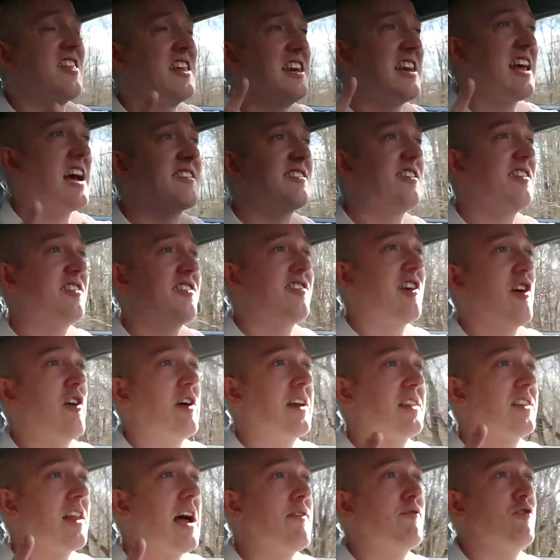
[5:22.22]
the
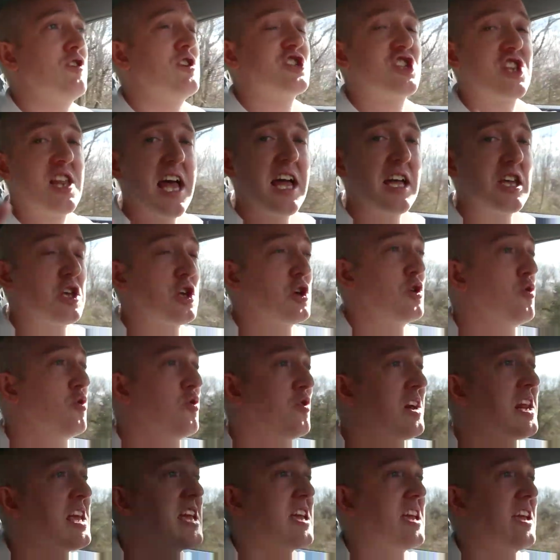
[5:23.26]
necessary leverage that
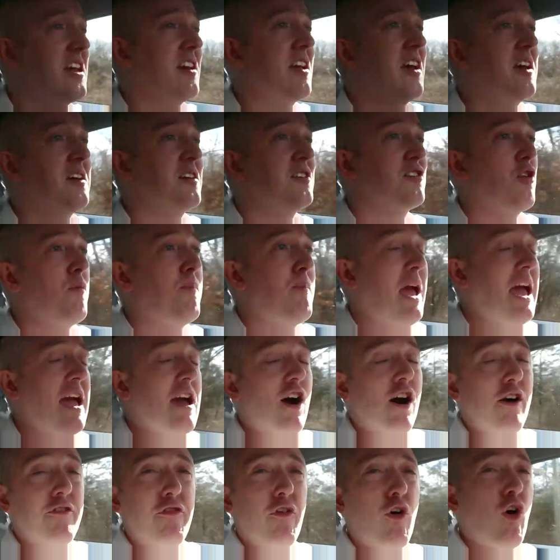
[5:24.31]
you need to
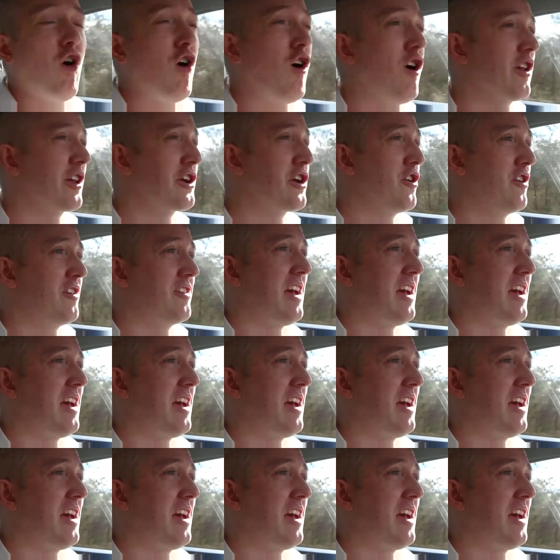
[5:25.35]
pay off all your